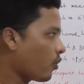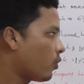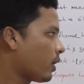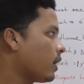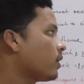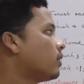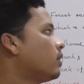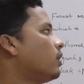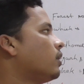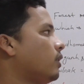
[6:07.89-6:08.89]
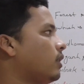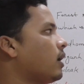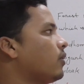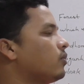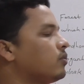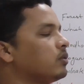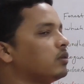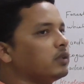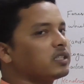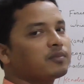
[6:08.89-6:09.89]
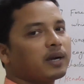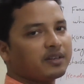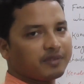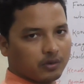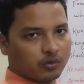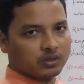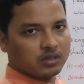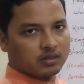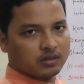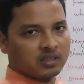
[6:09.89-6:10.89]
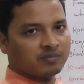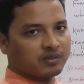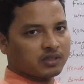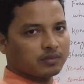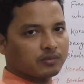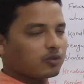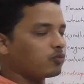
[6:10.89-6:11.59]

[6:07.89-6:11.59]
Okay. Now, this might be a question in problem.